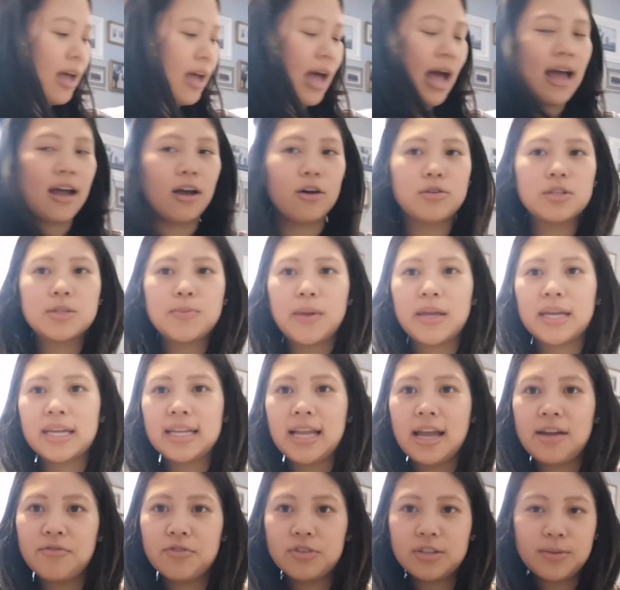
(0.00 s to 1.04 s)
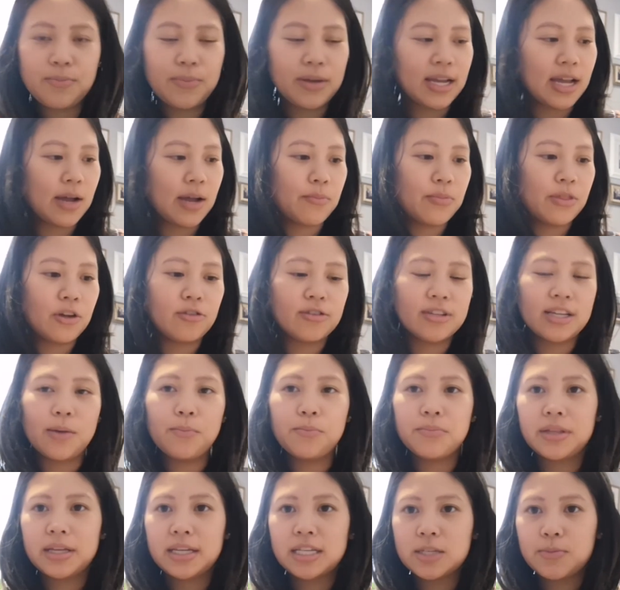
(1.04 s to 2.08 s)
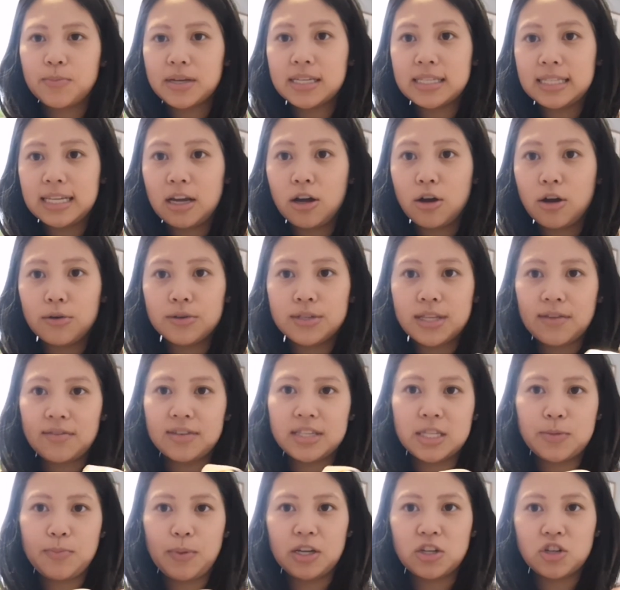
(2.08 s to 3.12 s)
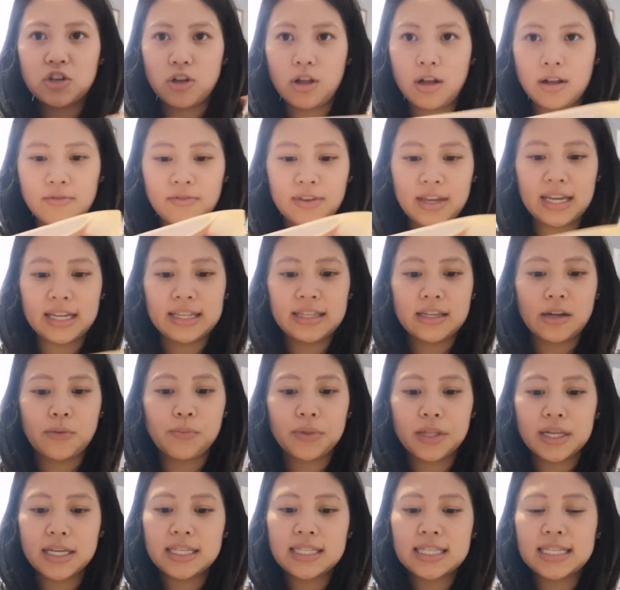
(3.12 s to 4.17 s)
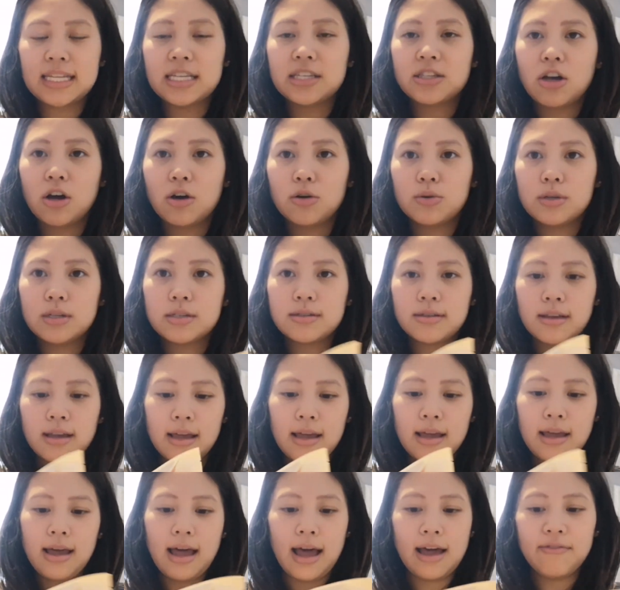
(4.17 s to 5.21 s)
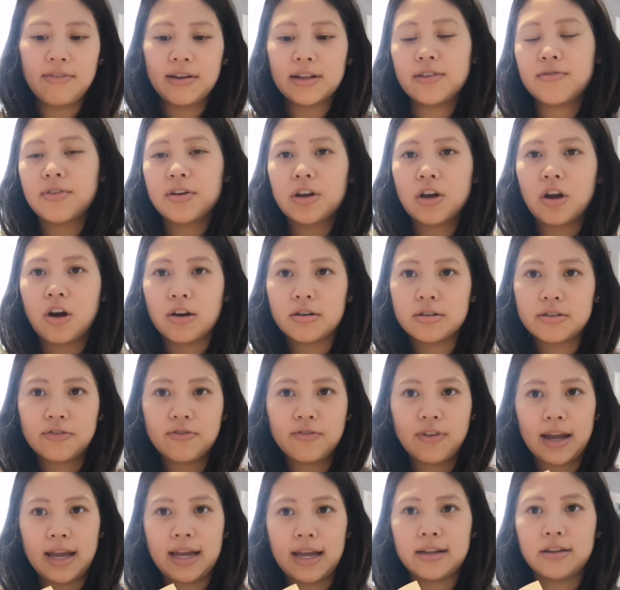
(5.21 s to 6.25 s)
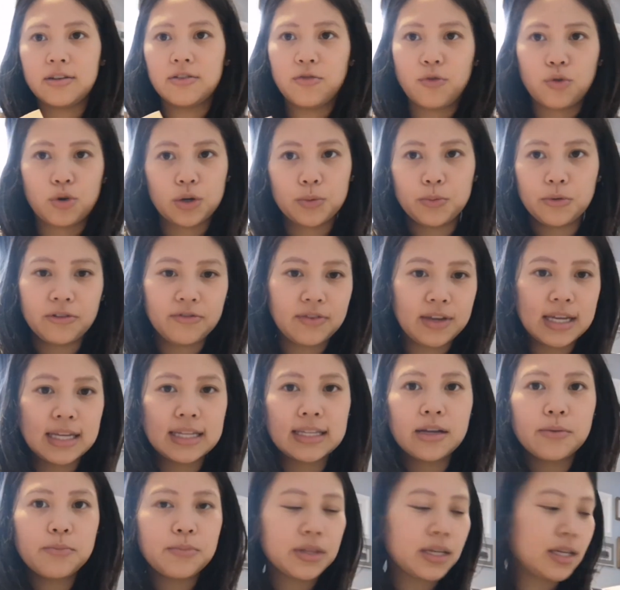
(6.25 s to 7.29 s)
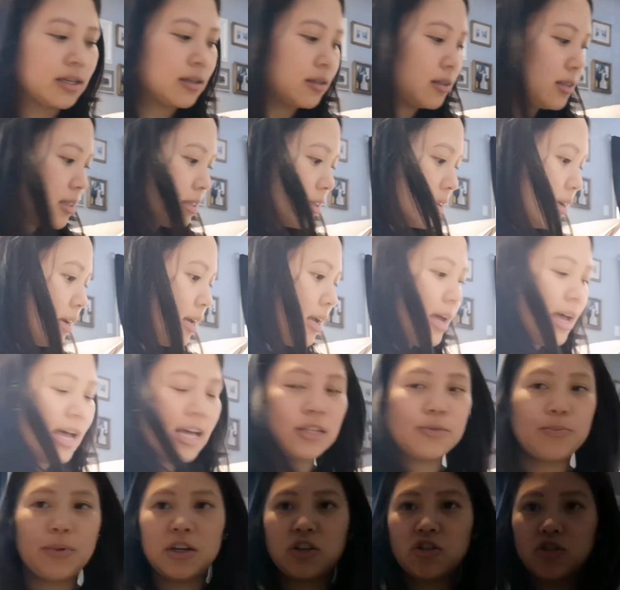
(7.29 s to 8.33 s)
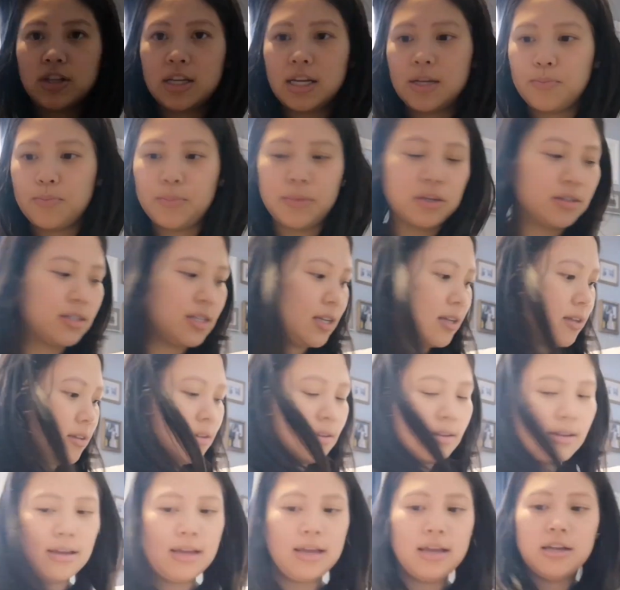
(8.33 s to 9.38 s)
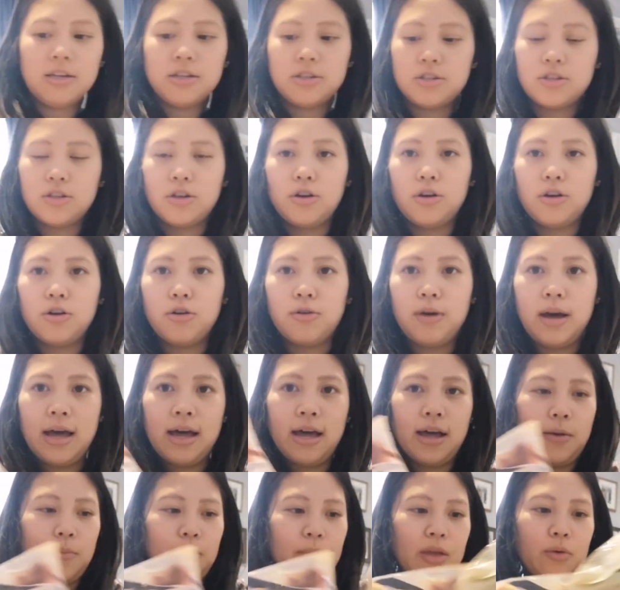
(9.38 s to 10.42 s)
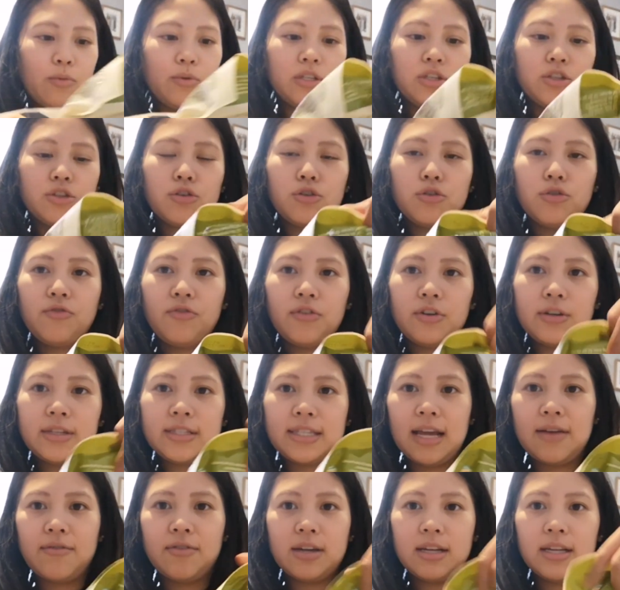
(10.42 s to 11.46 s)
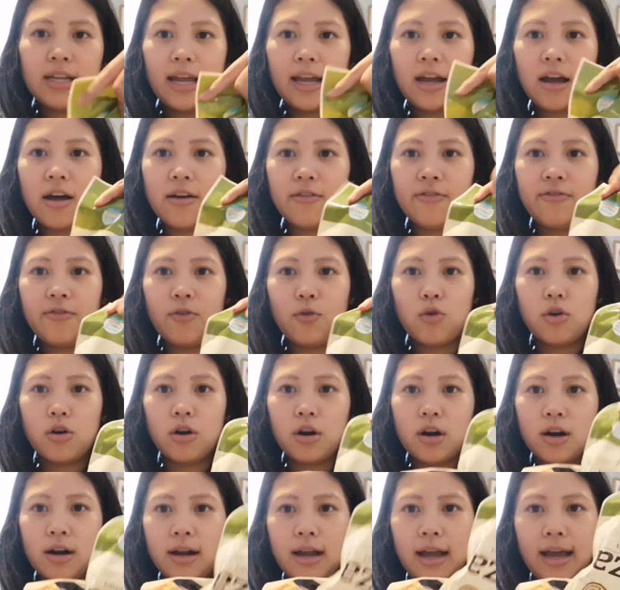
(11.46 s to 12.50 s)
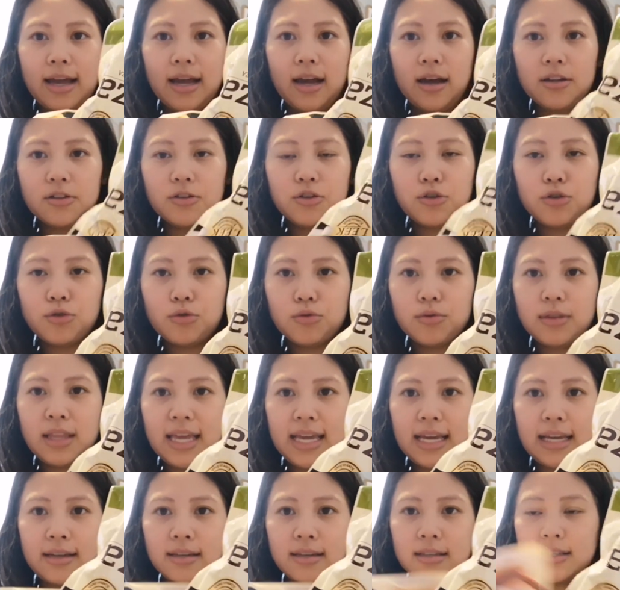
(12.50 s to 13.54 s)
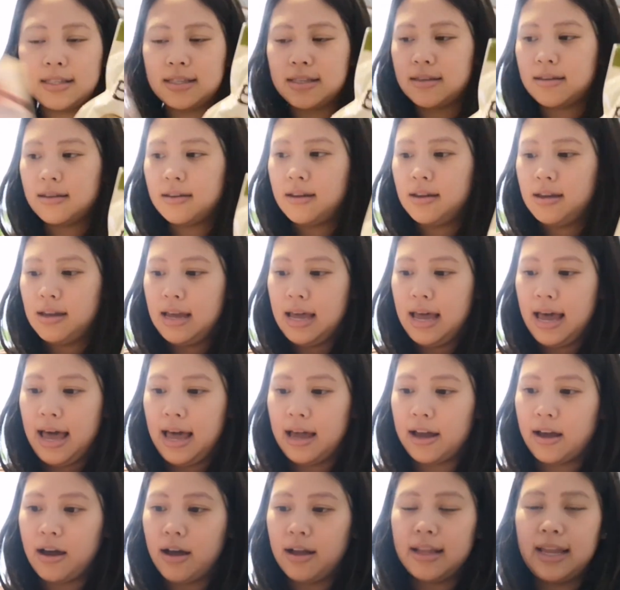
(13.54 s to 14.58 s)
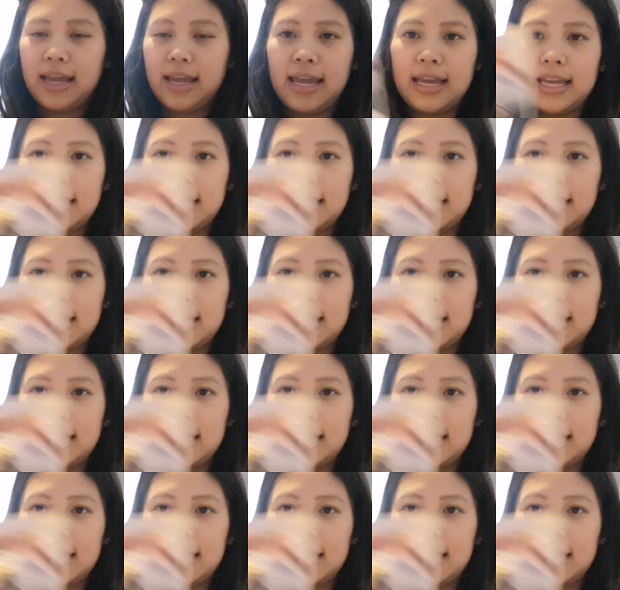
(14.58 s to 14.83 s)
I always make an effort to pick up their dumplings because they always have a special on vegan dumplings, and I find it very hard to find affordable vegan dumplings, especially in Milton. So it was 2 for $7. I got 4. I got 2 leeks. I got a